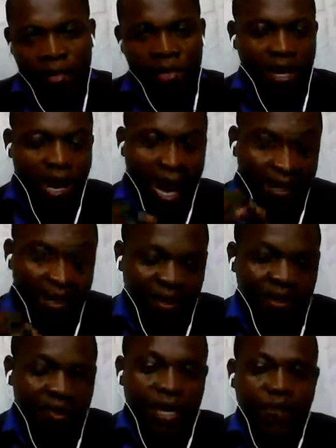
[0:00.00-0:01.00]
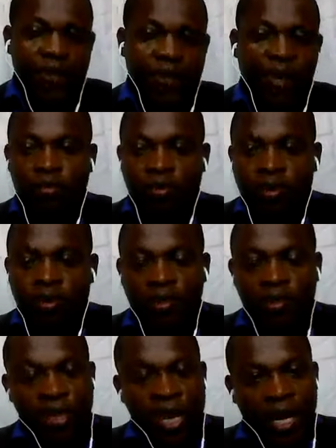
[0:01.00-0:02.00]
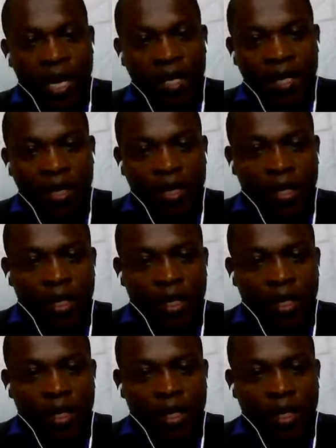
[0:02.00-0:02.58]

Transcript: And the last key that we are going to consider